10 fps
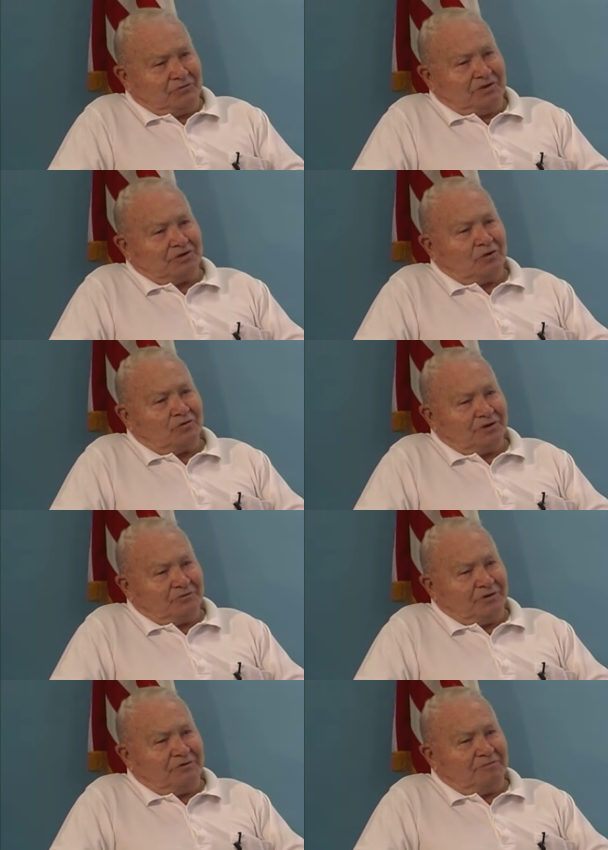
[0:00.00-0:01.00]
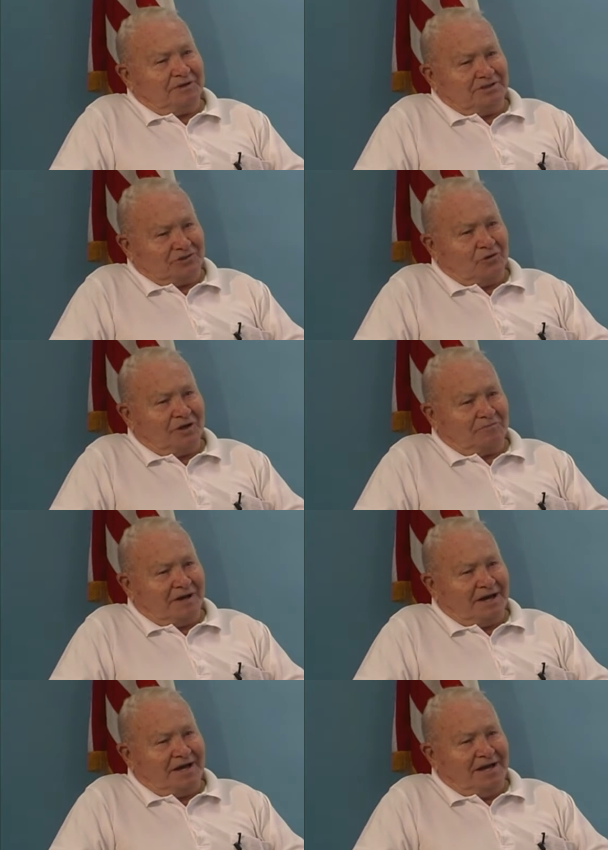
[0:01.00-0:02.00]
that we told that we would be joined
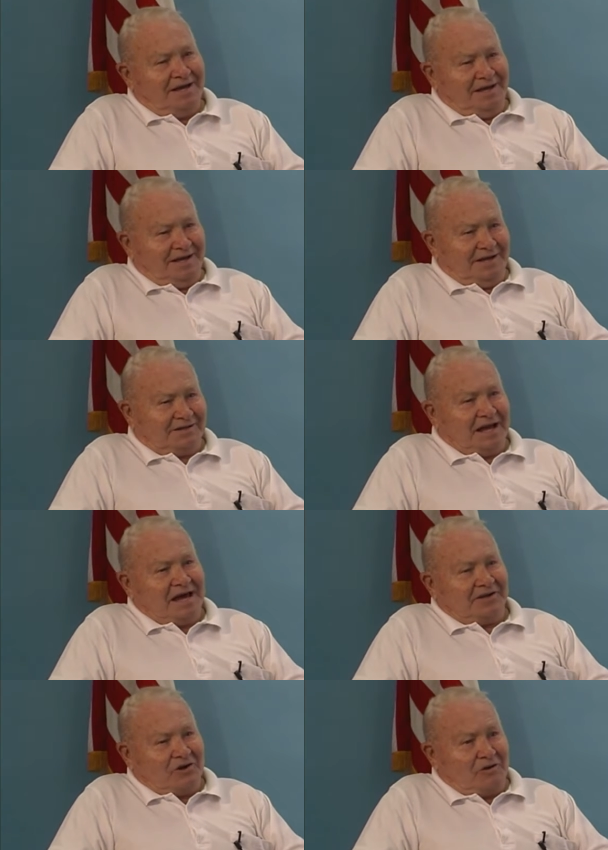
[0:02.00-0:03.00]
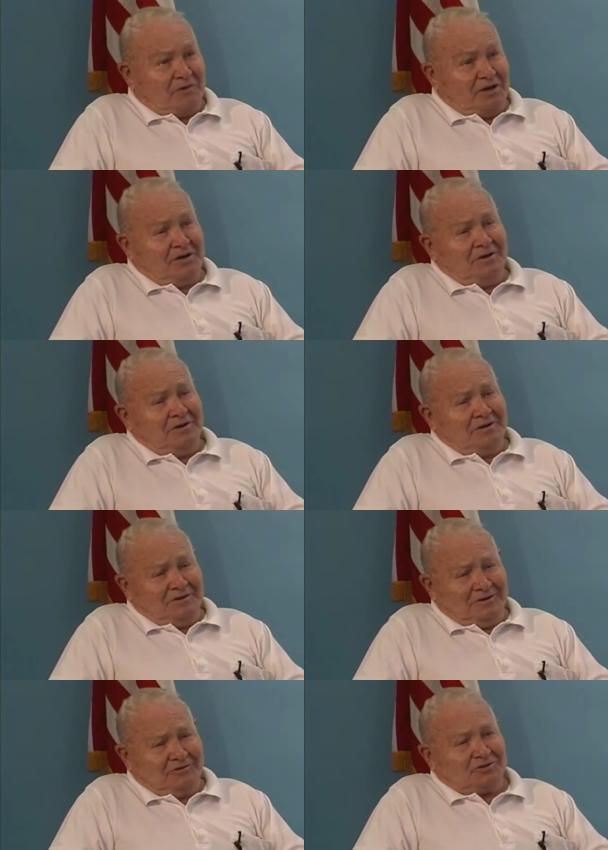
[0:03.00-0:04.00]
by land army,
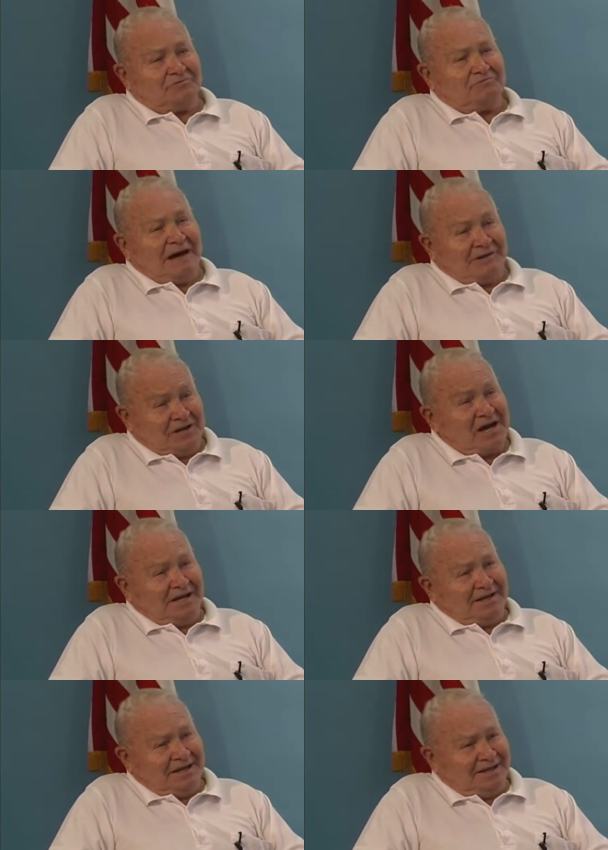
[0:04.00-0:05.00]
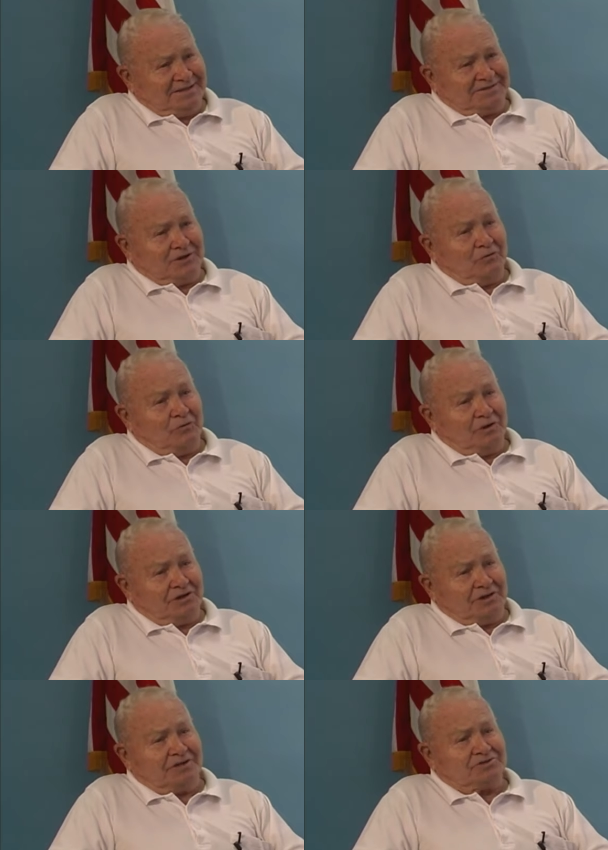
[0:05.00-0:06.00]
it was about nine days, so mm-hmm.
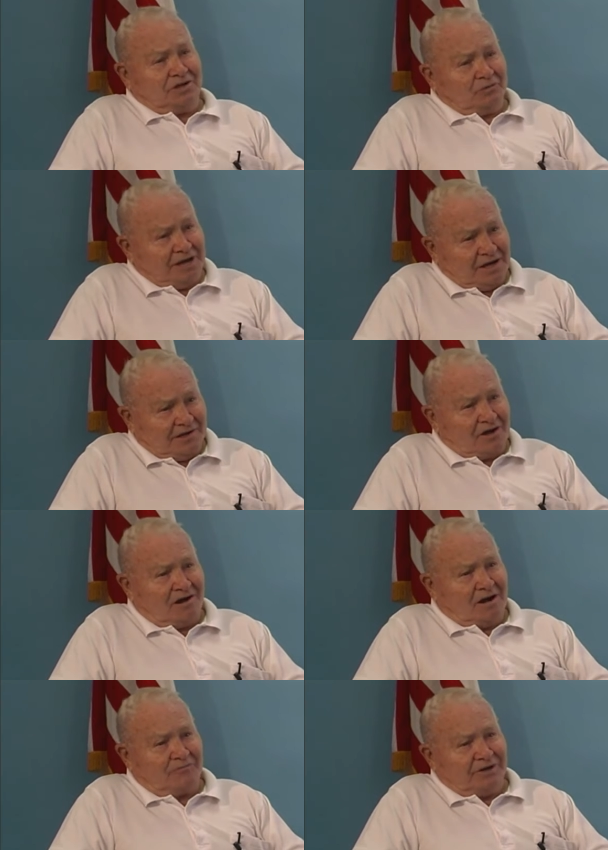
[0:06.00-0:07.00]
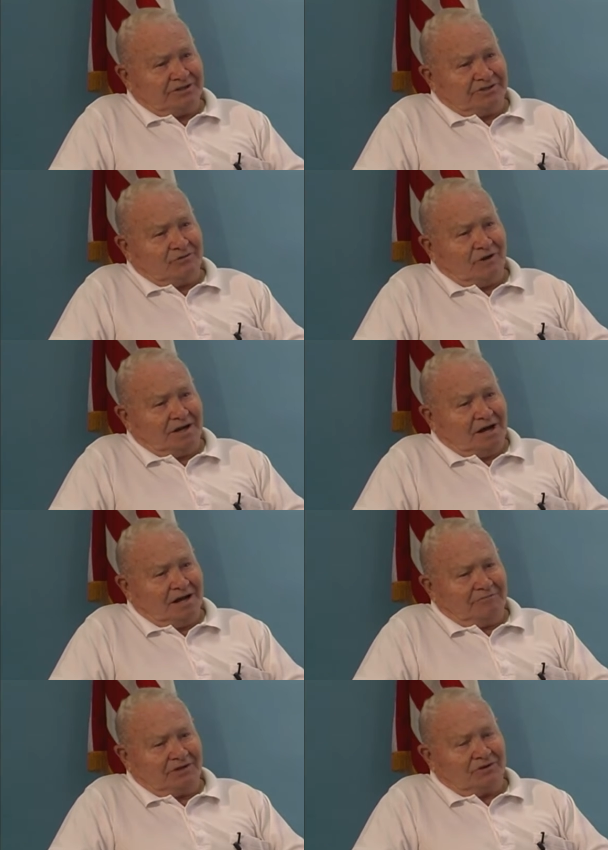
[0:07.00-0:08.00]
we it slowed down our operation quite a
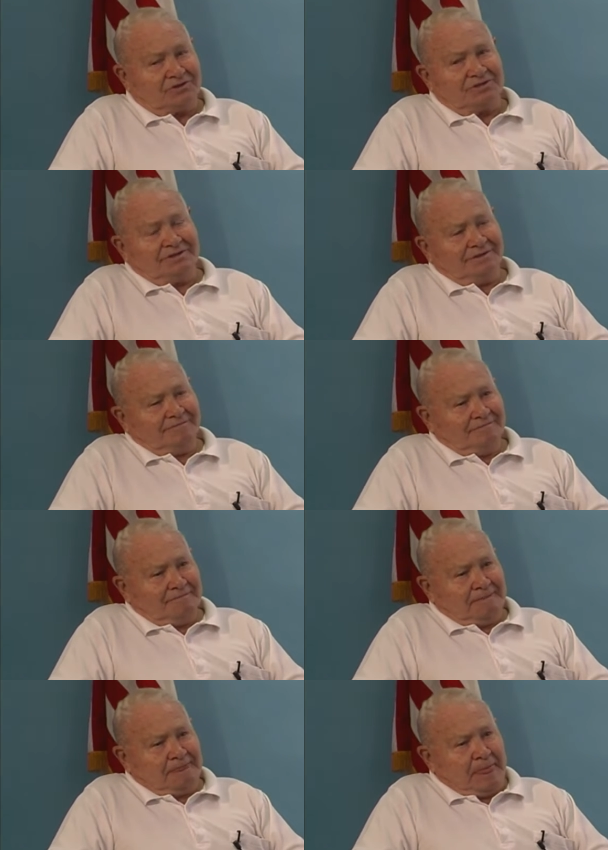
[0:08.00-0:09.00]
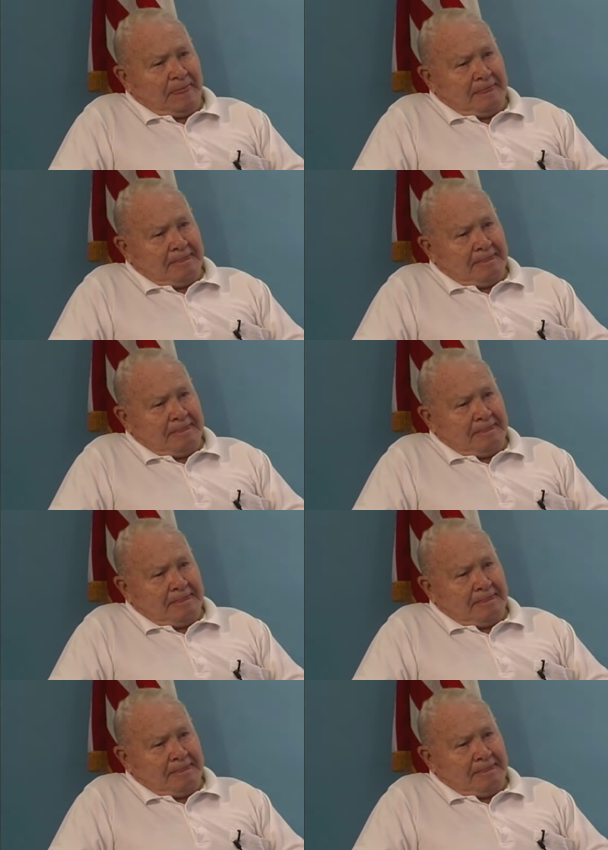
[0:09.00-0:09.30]
lot because Cal Calvin, I've always